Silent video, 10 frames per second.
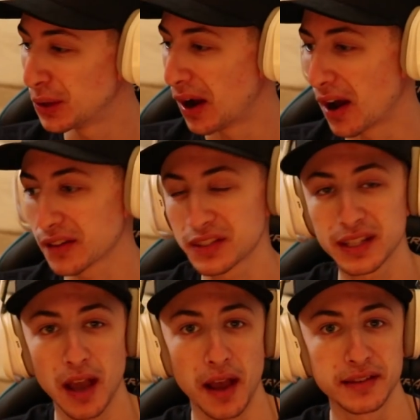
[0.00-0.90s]
Dude, honestly,
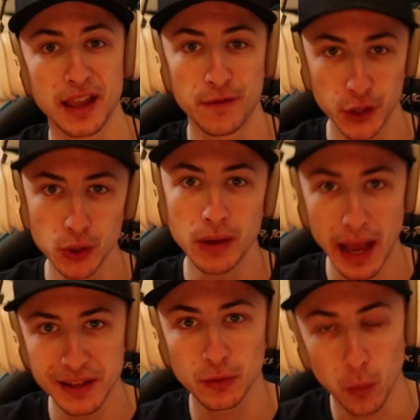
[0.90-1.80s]
guys, if you
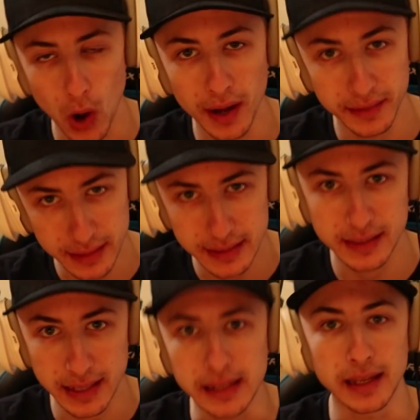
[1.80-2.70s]
guys want to
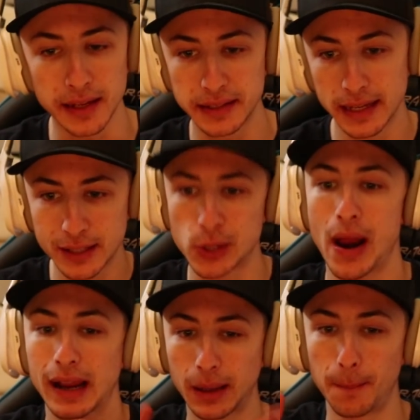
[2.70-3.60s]
see a diss
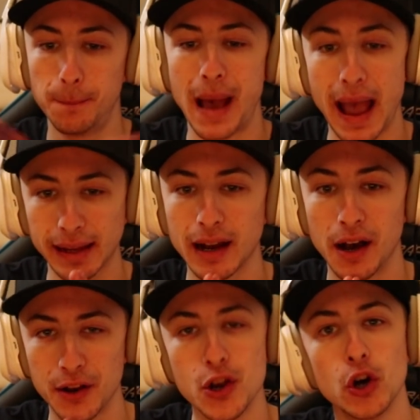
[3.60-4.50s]
track back
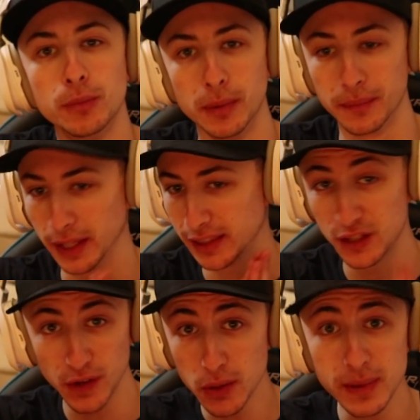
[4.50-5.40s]
on No Boom, like
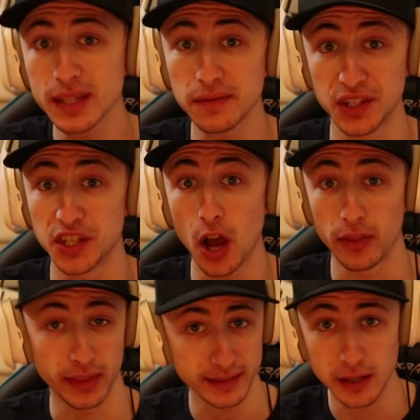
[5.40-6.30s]
this video isn't even
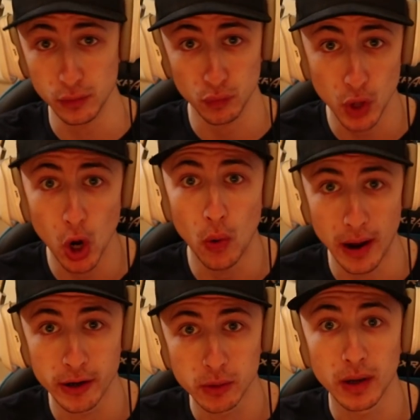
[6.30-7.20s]
done. That's how you know
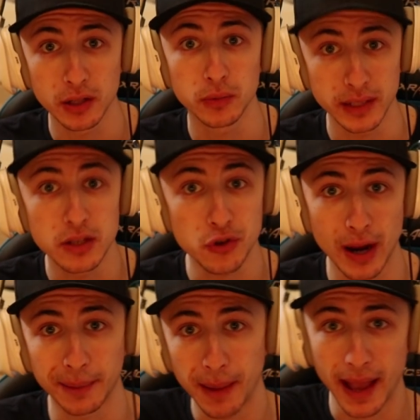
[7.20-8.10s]
I already want to do a diss
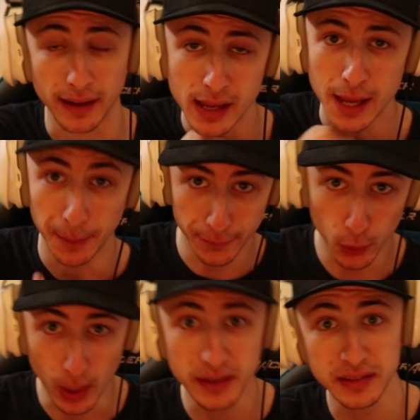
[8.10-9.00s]
track back. But if
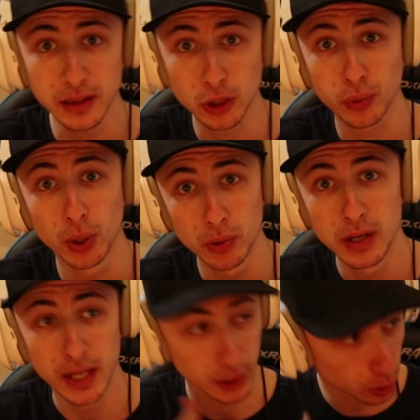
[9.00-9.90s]
you want to see the crew,
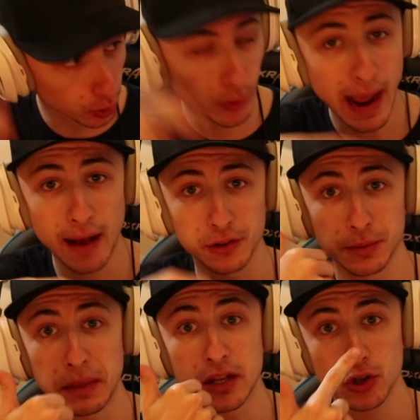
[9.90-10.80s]
the crew house,
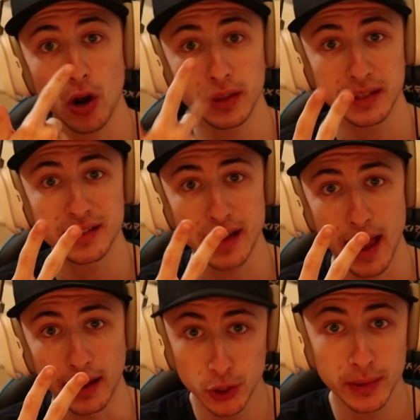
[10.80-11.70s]
me, Charlie, and
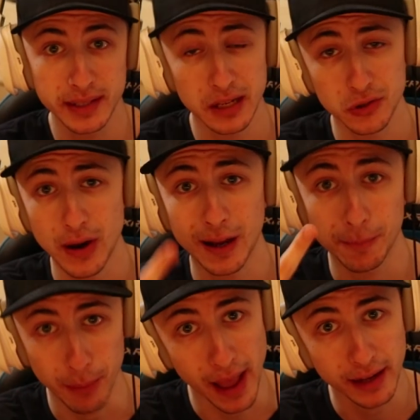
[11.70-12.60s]
Zach, do a diss
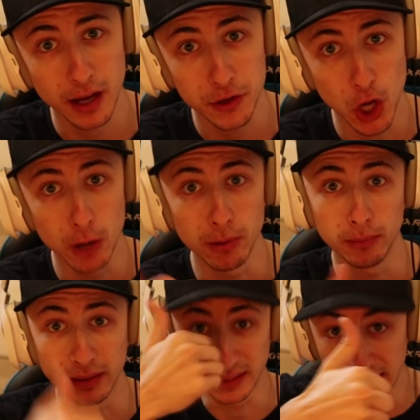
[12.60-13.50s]
track back on No
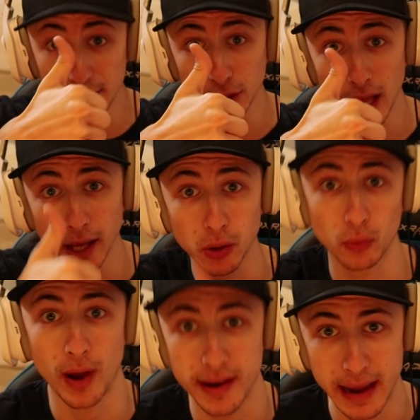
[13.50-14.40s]
Boom, leave a like
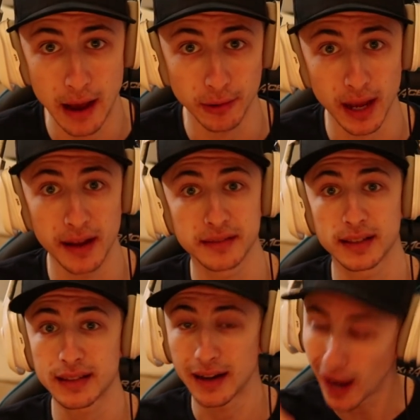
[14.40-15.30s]
right now, guys.
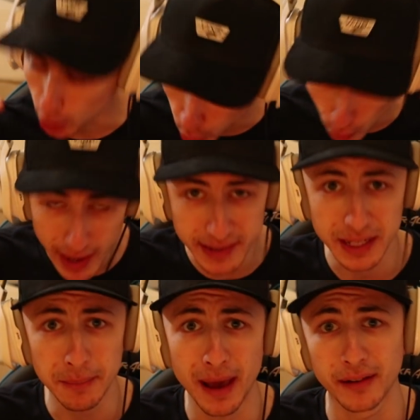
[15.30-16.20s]
Let's get a
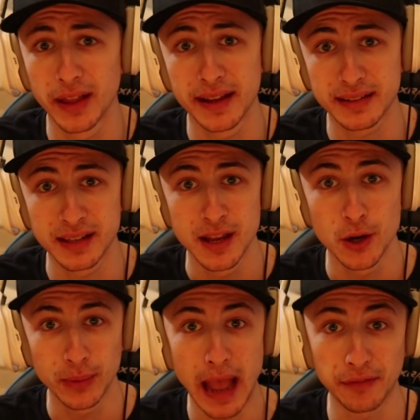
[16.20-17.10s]
crazy amount of likes.
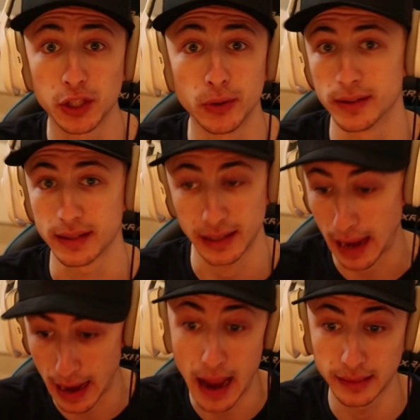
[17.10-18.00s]
We have to do this. Like,
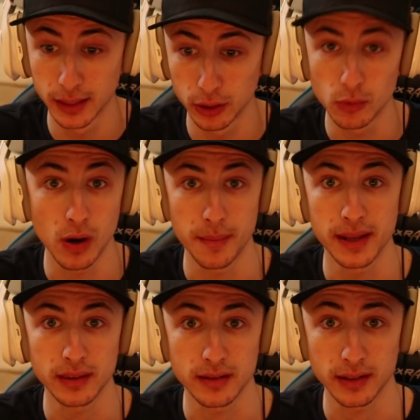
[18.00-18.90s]
I, I literally want to
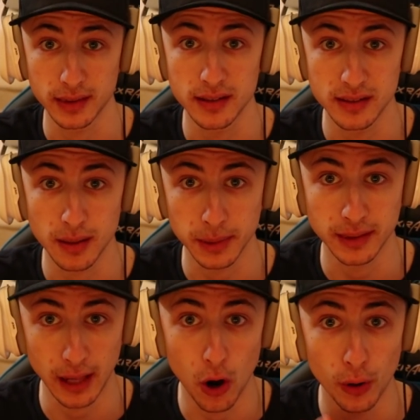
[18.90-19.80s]
make this. Like, this is
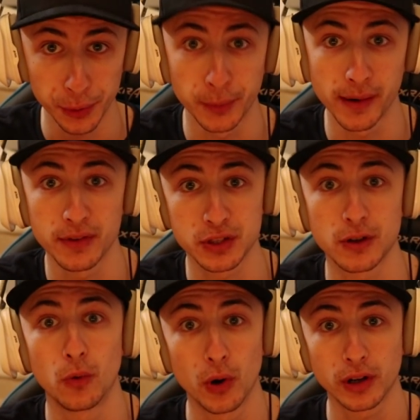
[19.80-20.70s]
something that all three of us are going
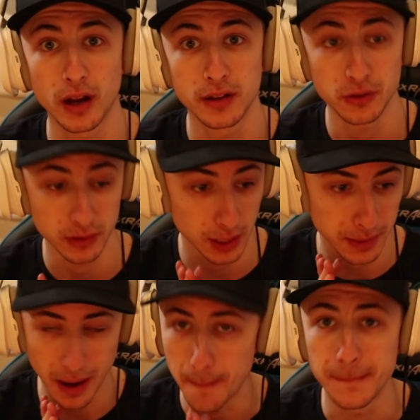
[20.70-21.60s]
to work on, so it's going to
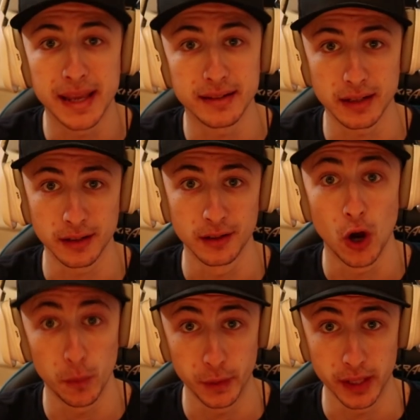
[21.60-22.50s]
be amazing.
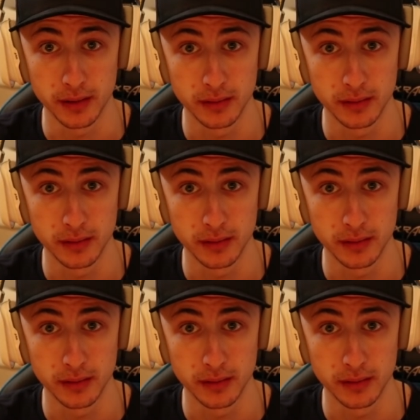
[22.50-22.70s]
Hopefully.